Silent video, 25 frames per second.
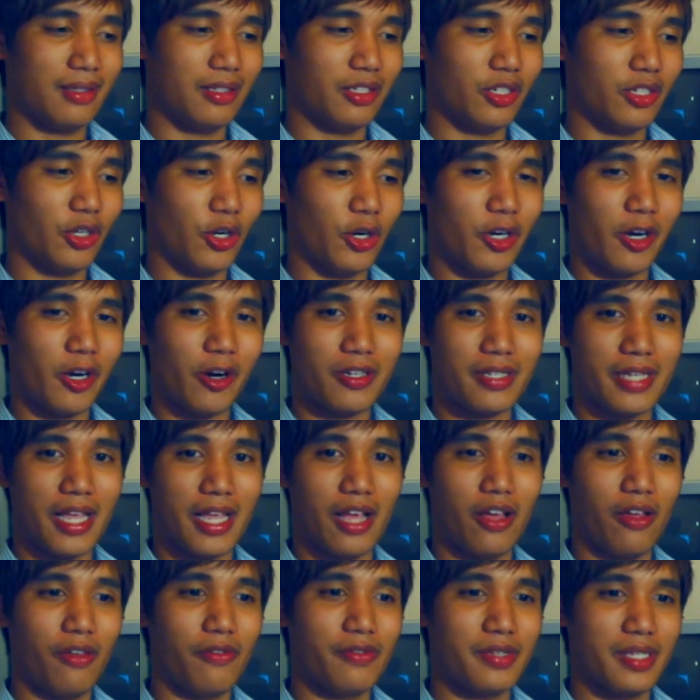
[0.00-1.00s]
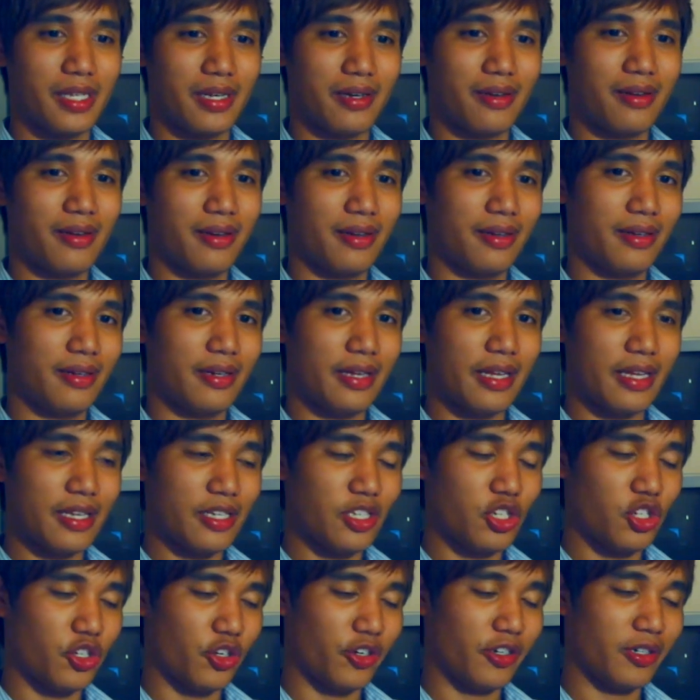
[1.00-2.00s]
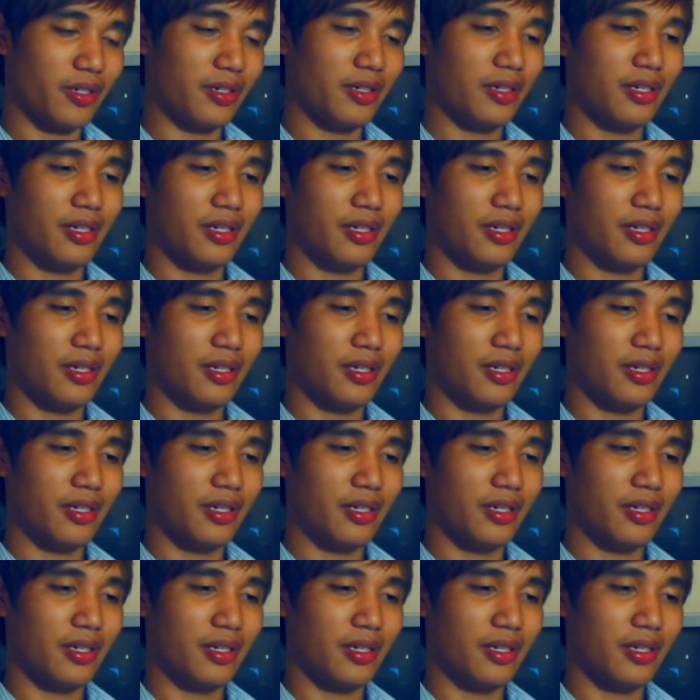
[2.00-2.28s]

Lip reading: to hurt ourselves and injure.